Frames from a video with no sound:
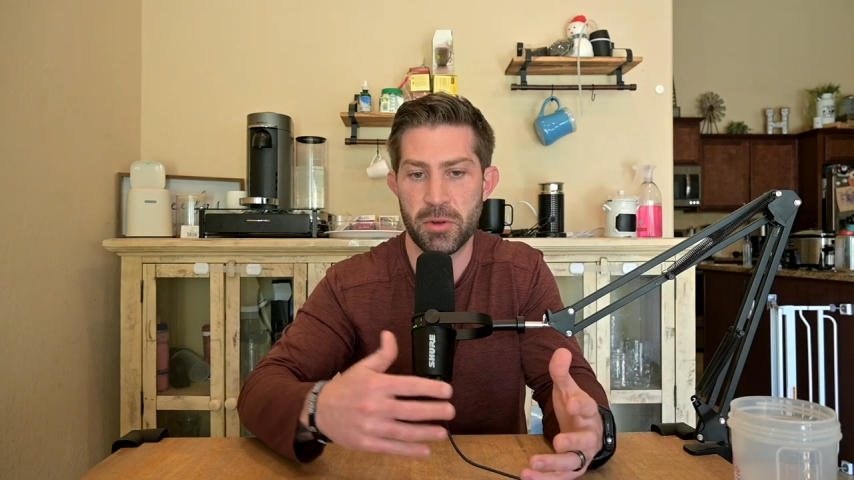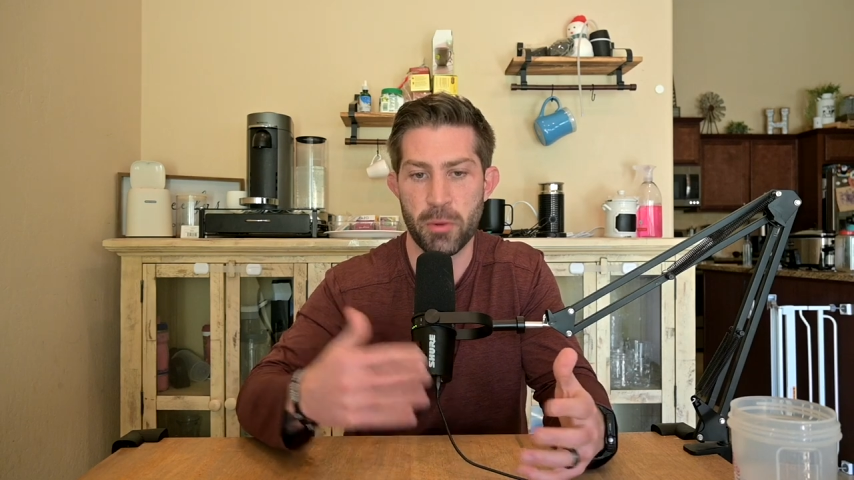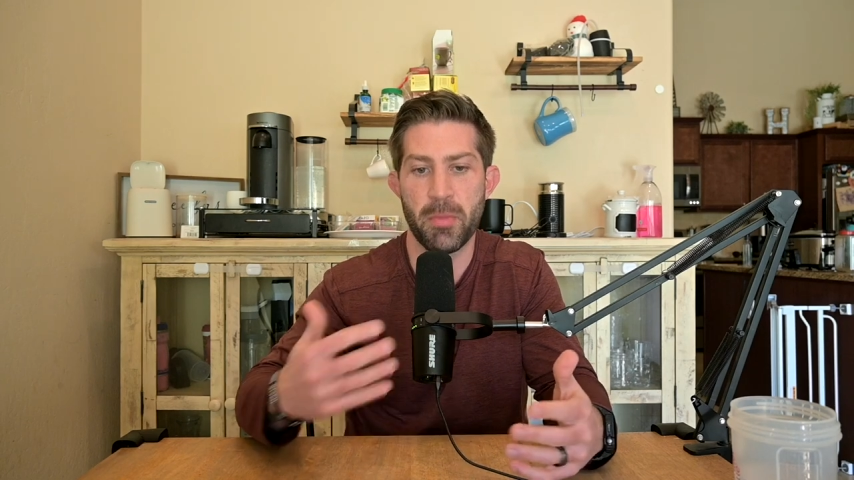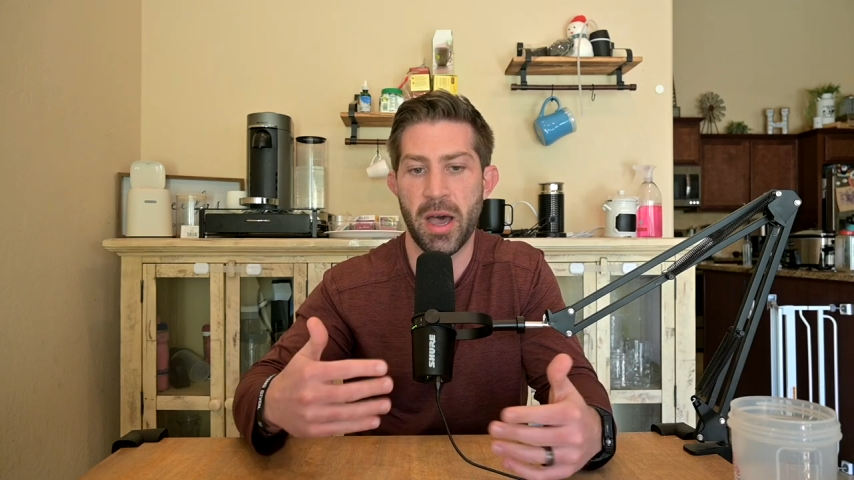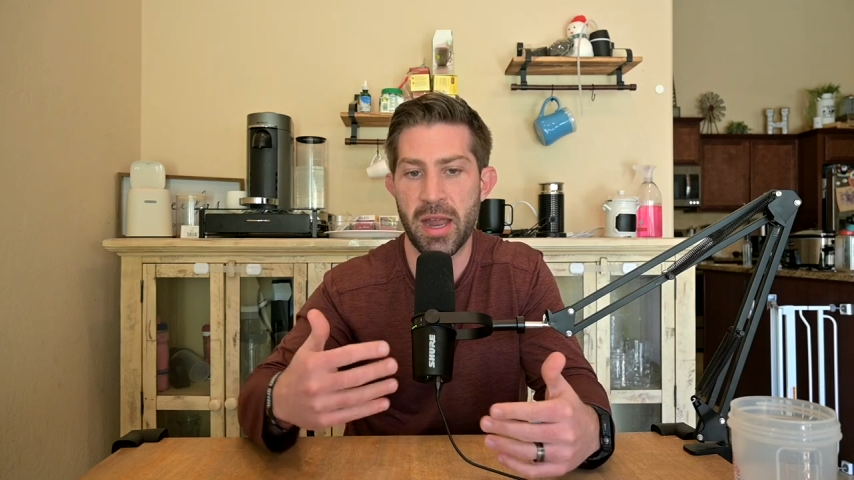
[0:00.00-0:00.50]
your
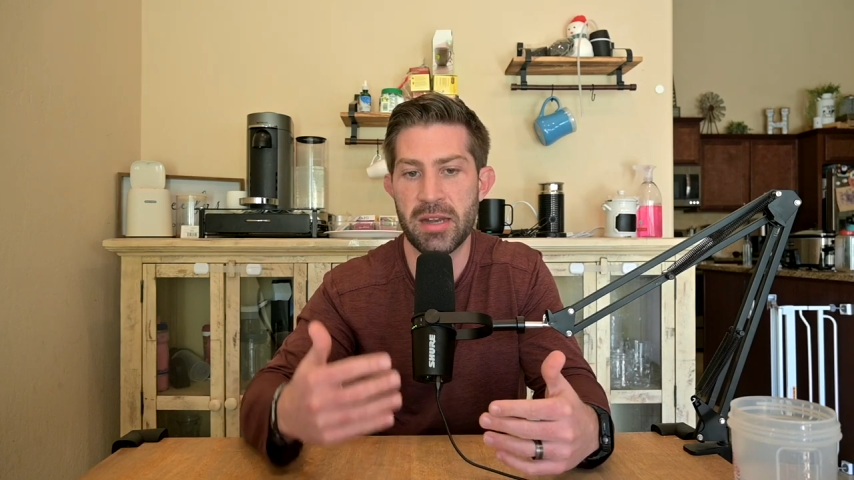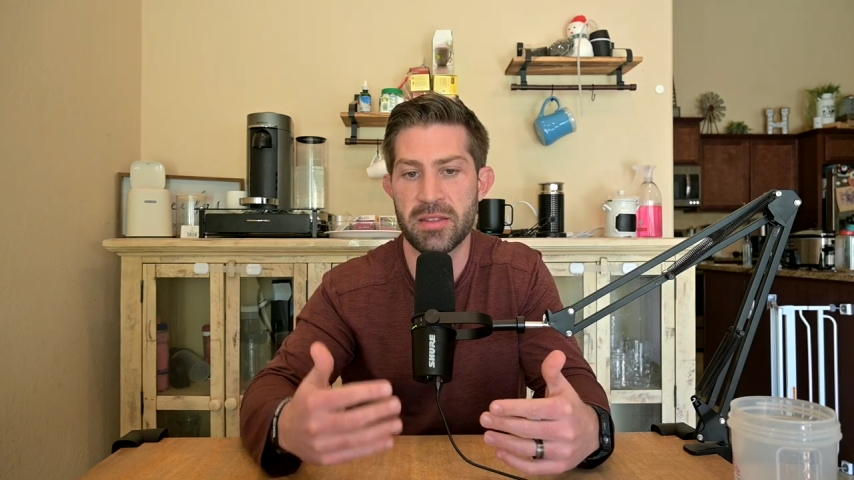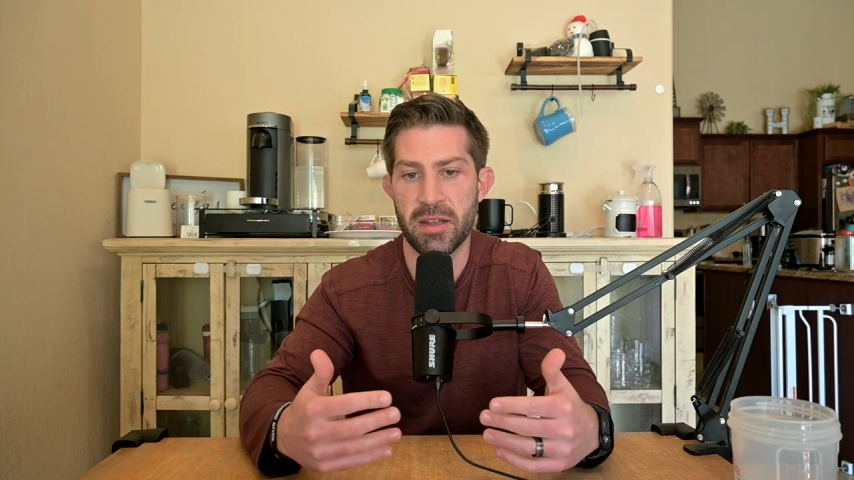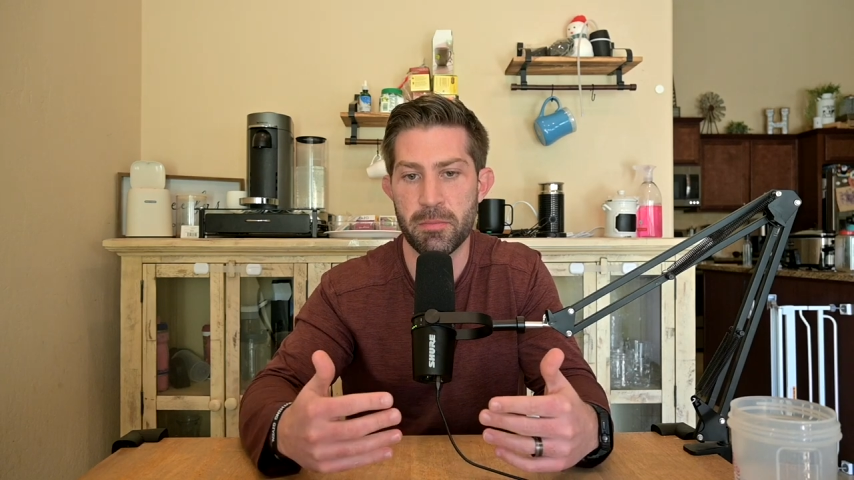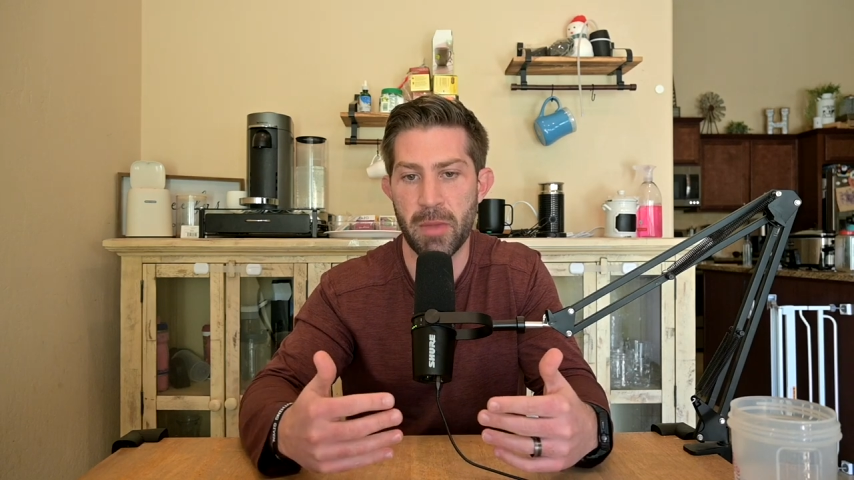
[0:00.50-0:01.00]

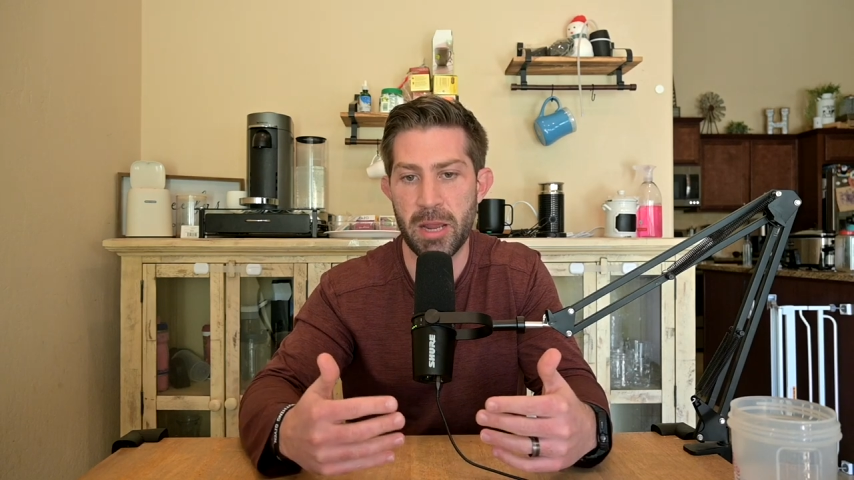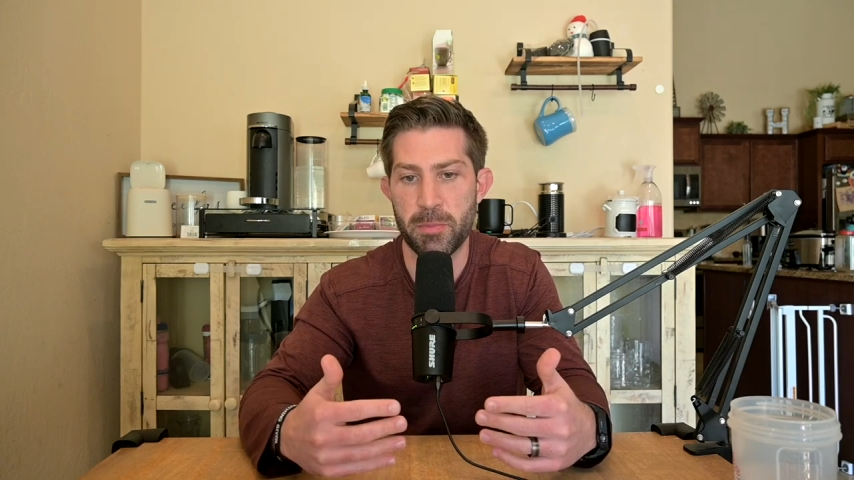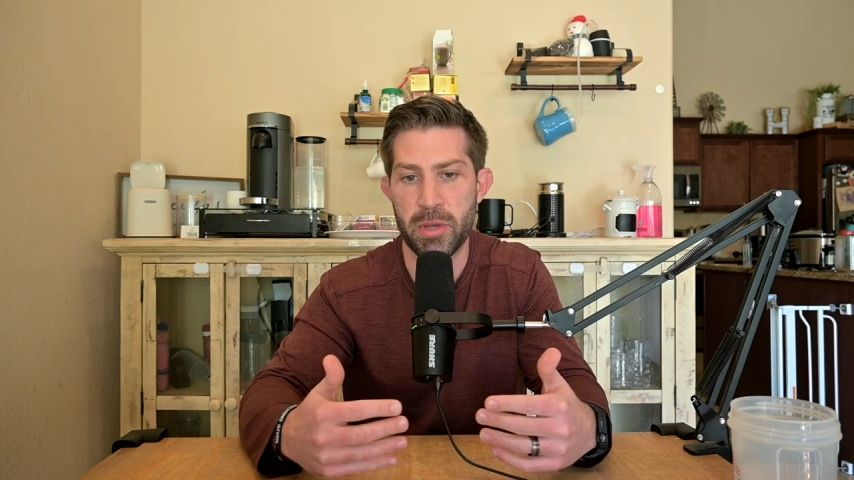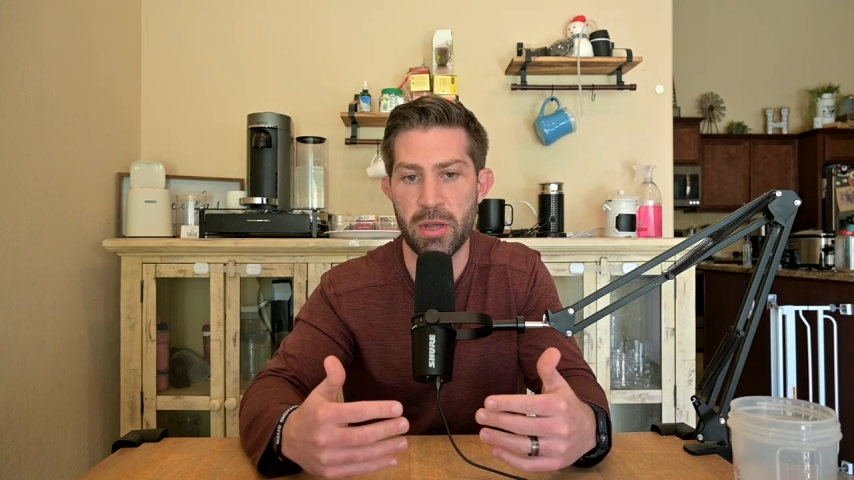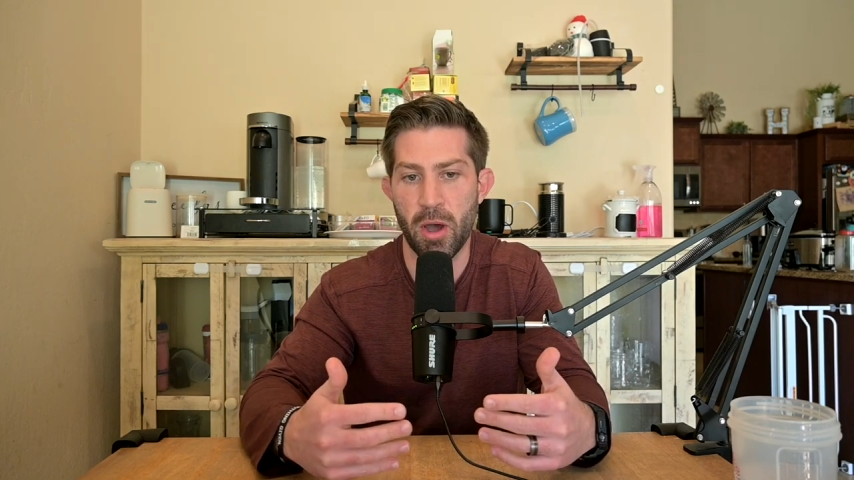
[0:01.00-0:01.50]
mind that might
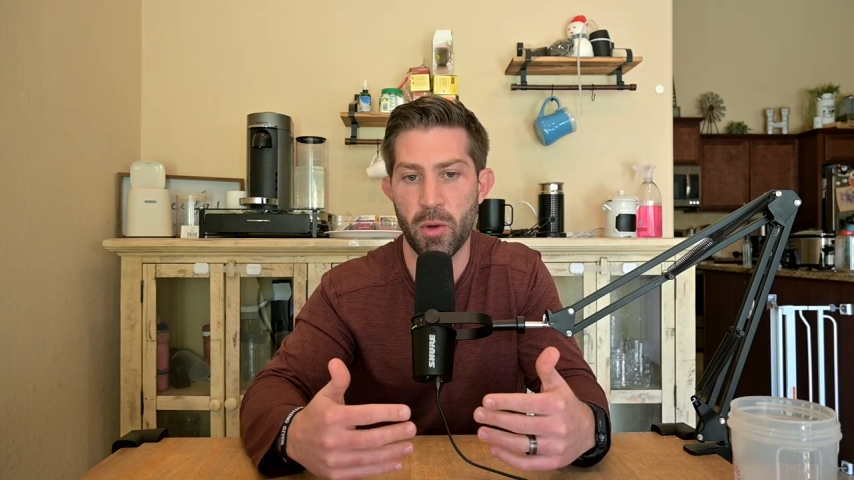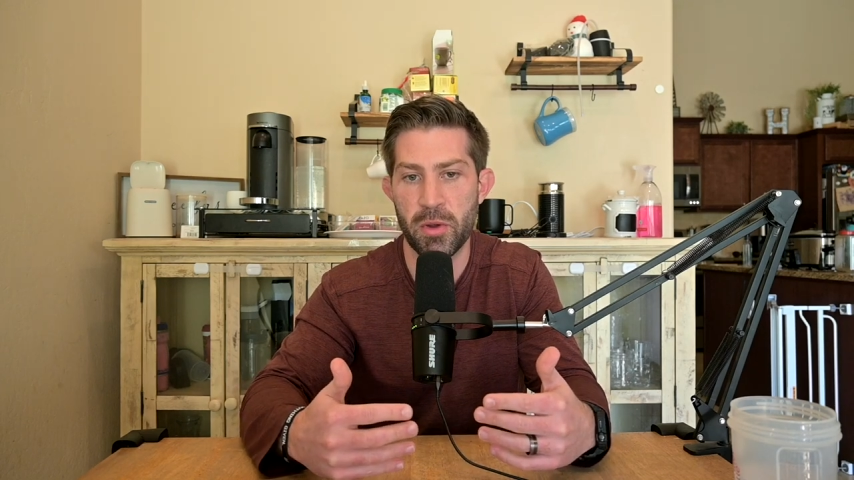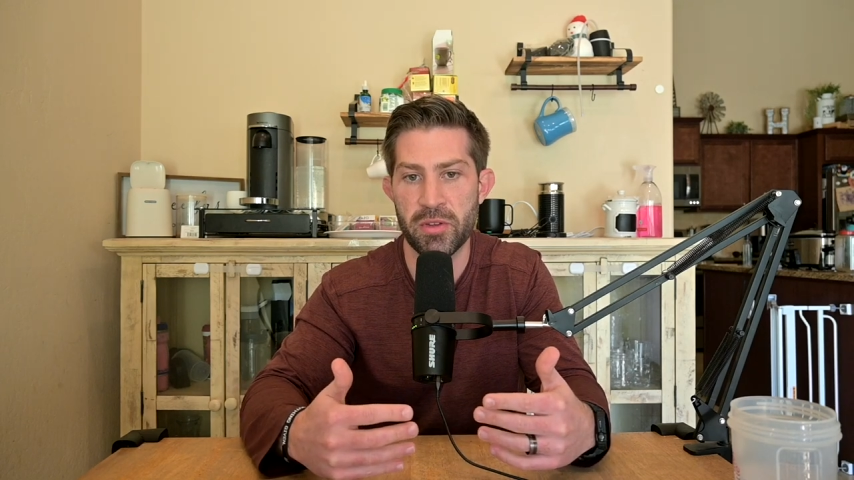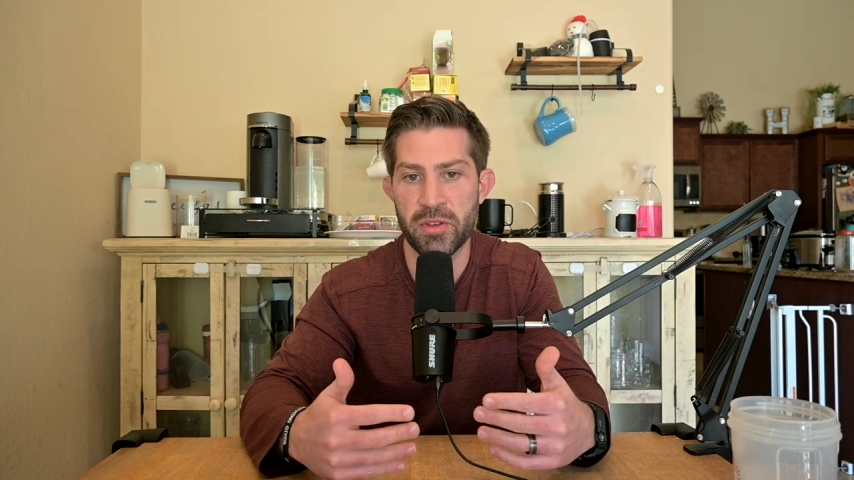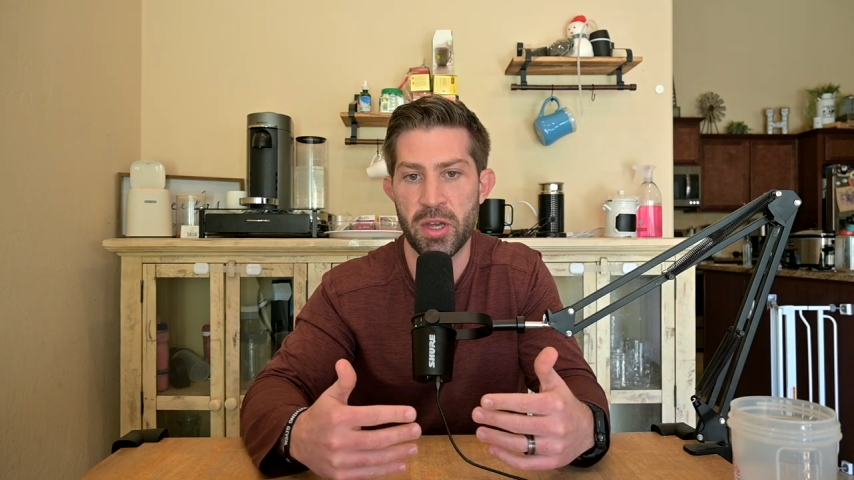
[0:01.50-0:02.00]
be
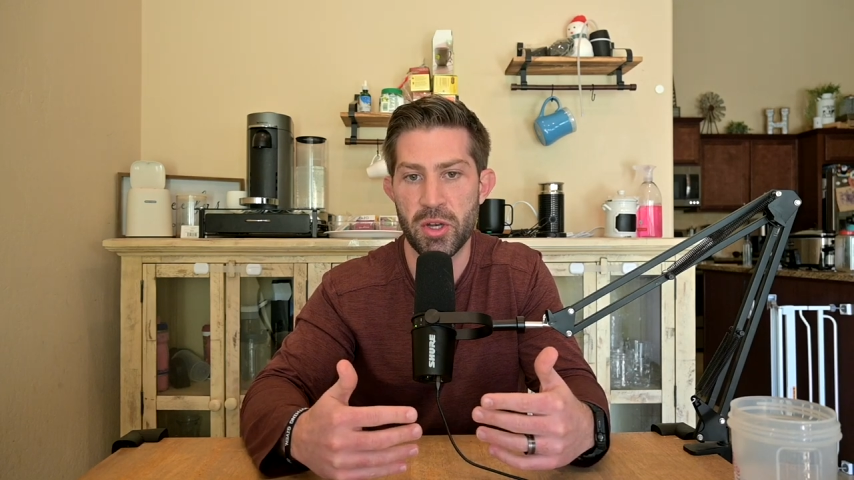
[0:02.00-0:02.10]
always